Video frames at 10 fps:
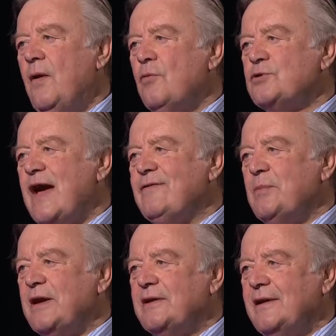always change
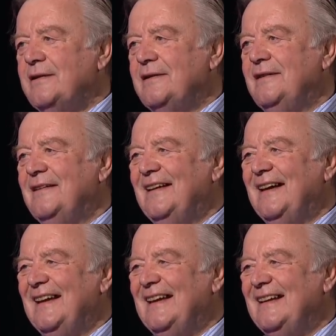it. And,
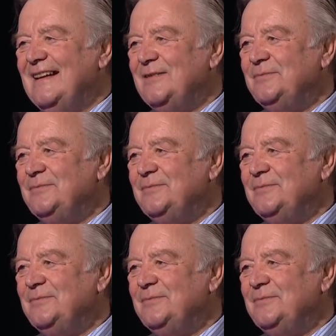um,